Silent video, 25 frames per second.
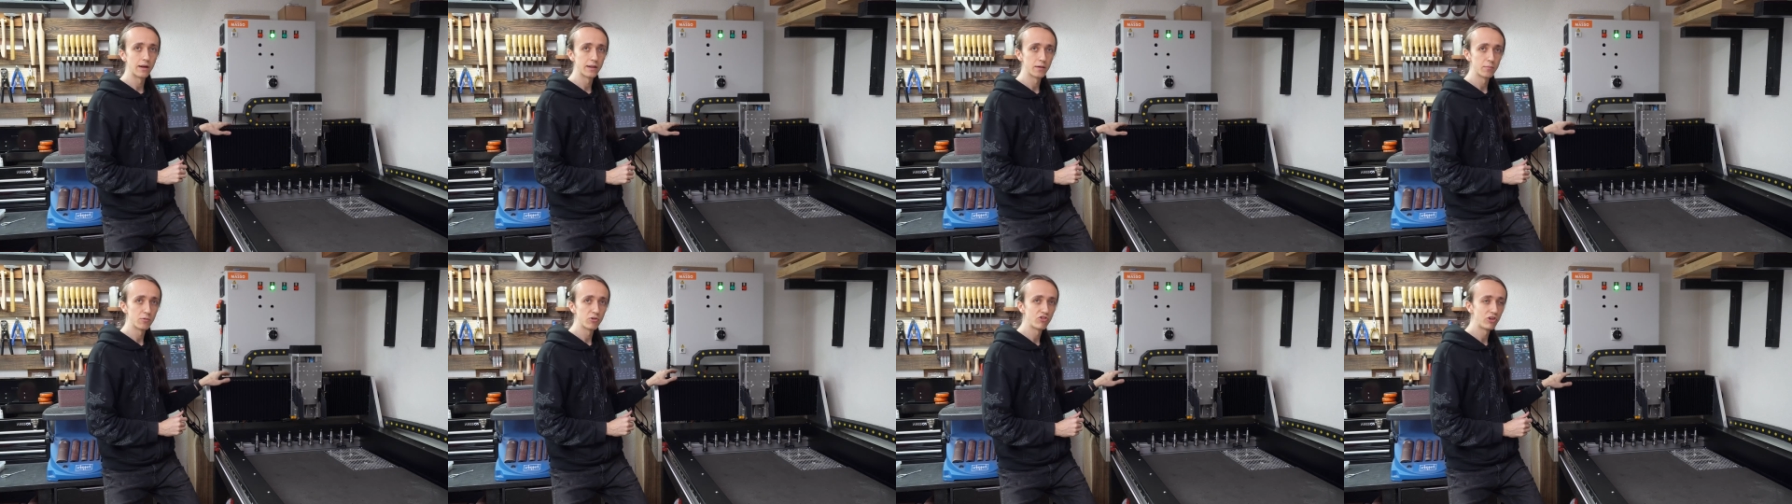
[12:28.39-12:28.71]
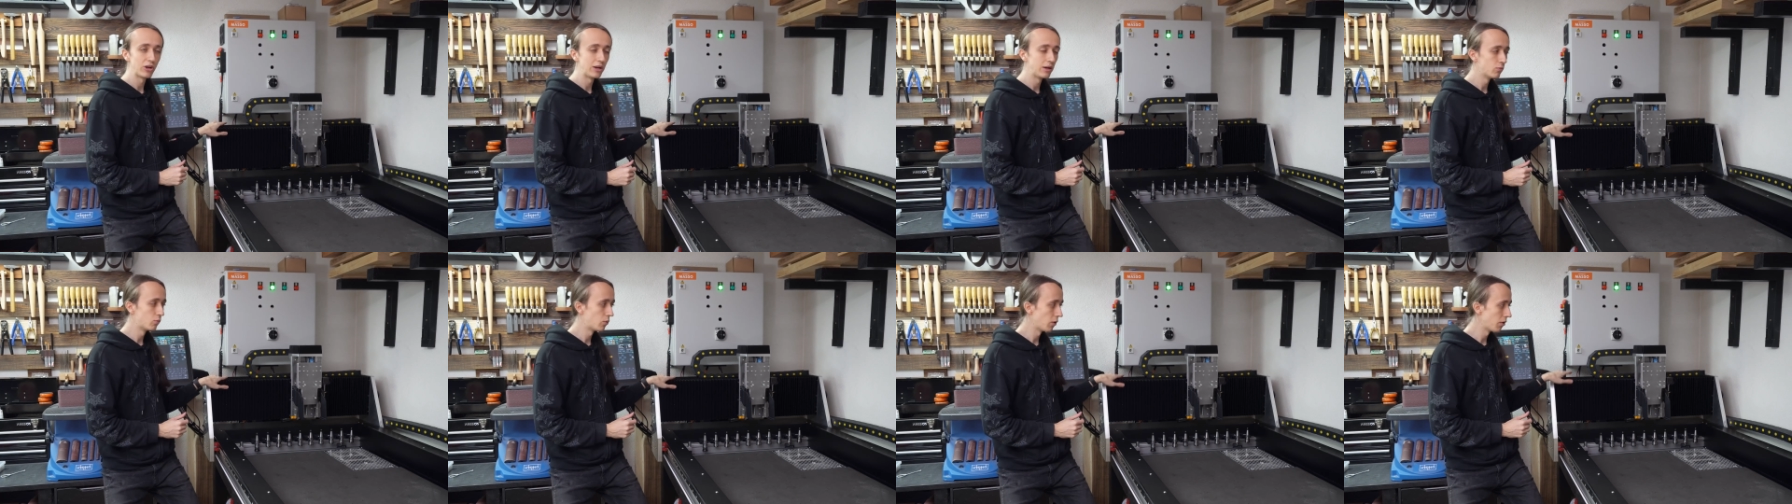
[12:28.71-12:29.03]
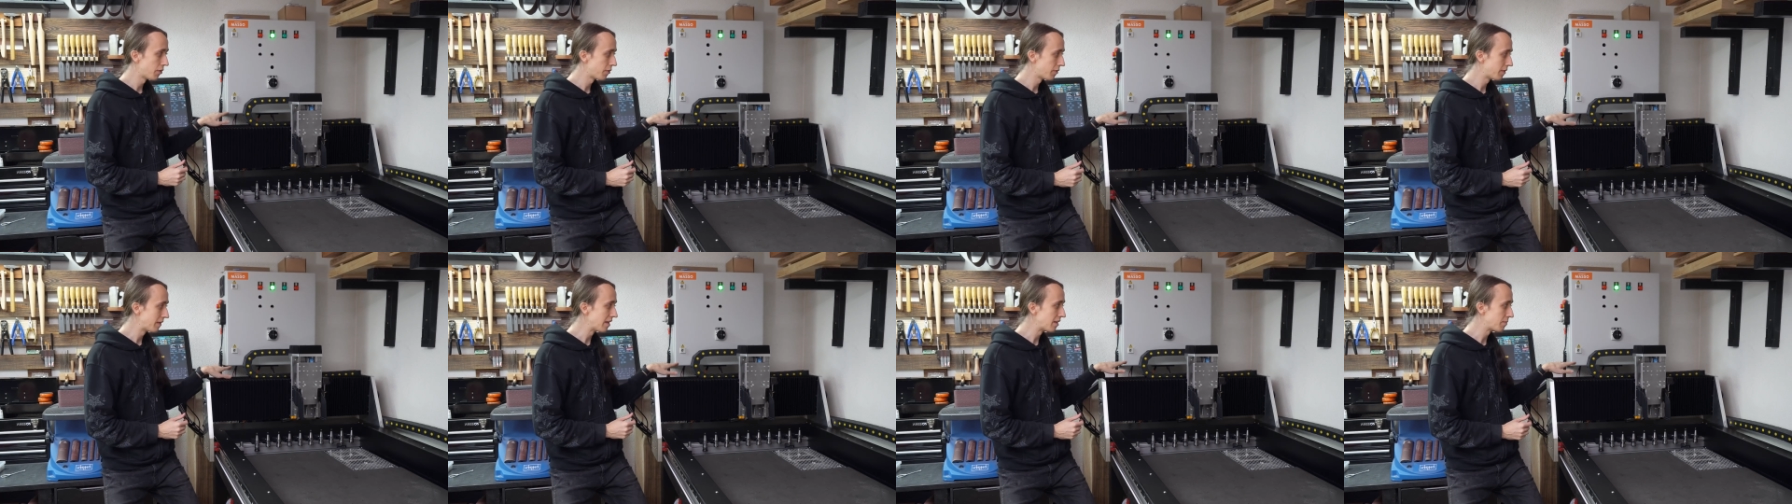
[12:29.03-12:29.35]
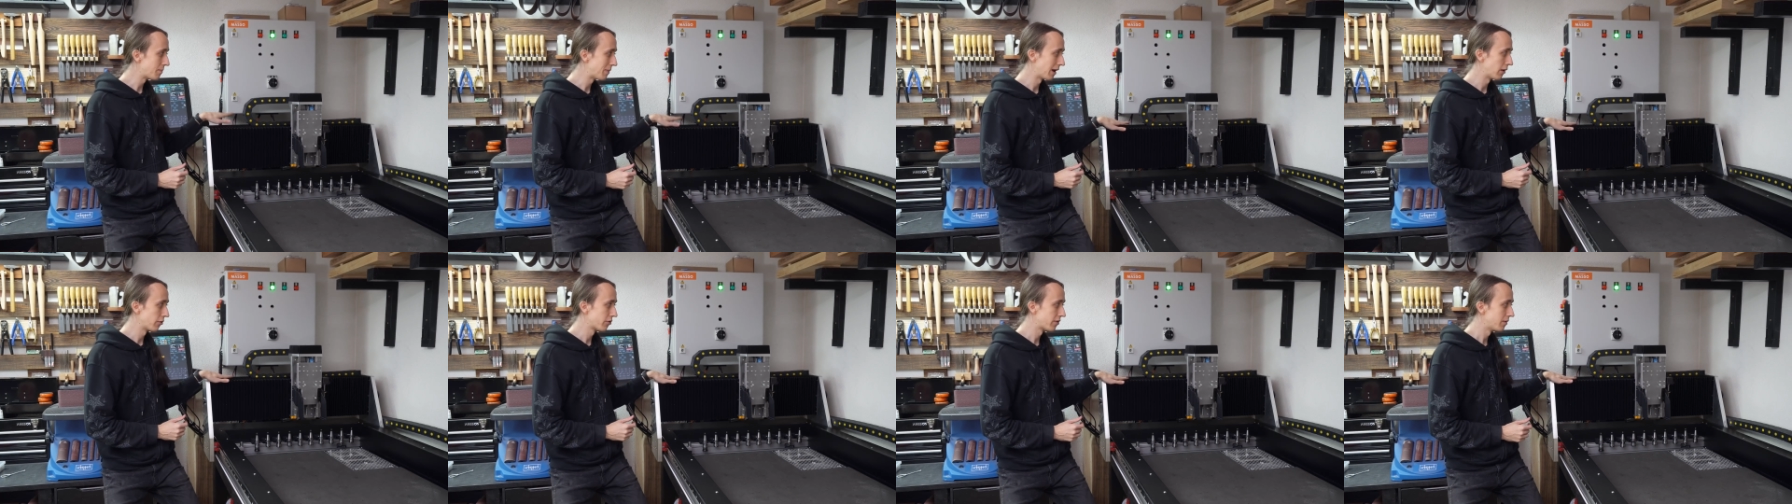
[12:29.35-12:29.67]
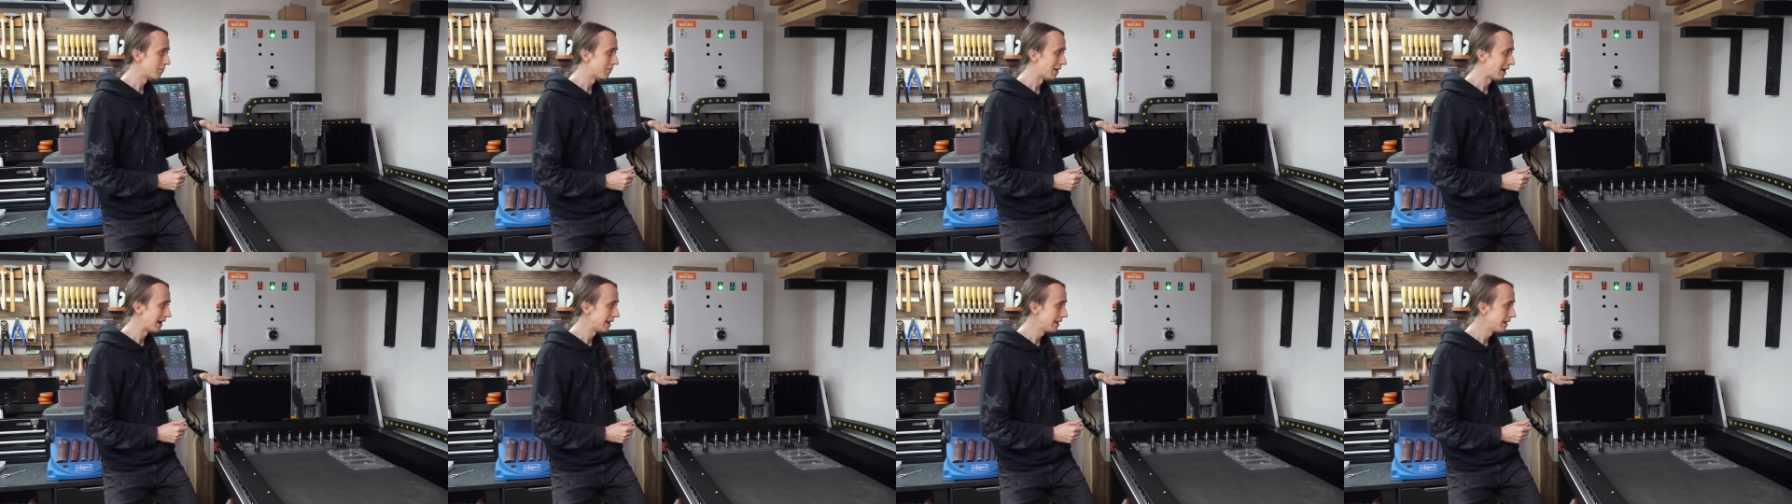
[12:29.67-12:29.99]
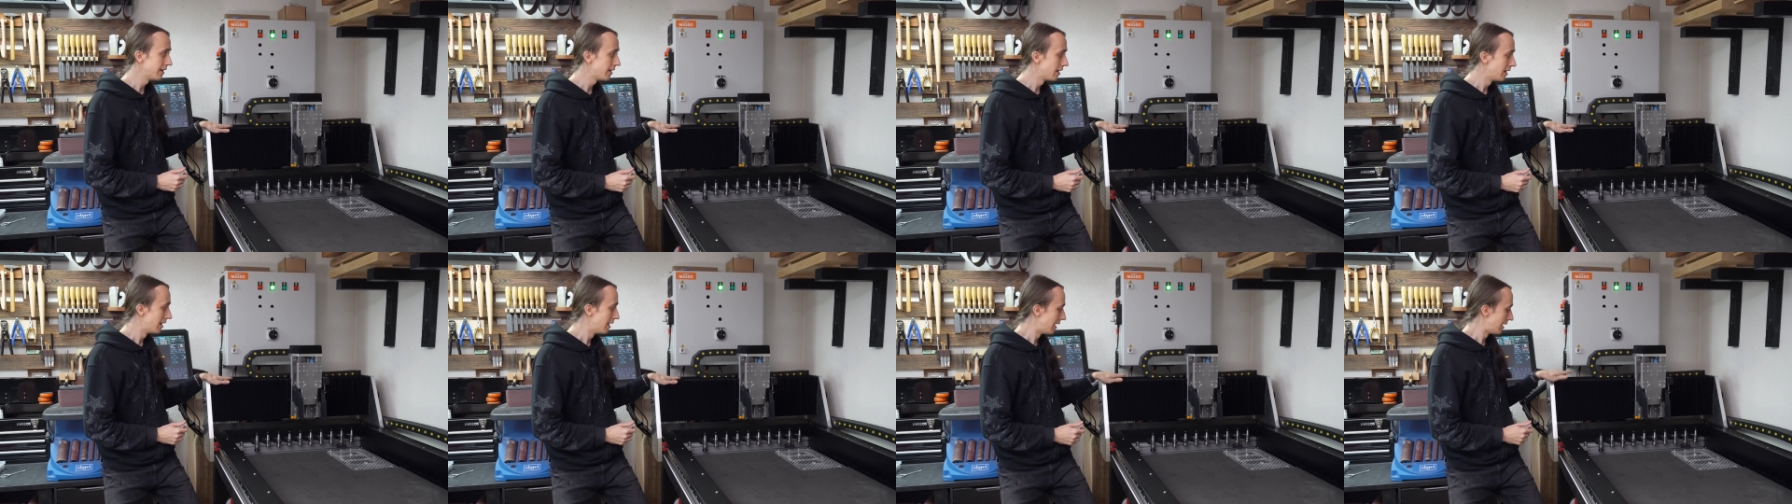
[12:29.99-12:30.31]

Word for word: the machine with these pedals in mind.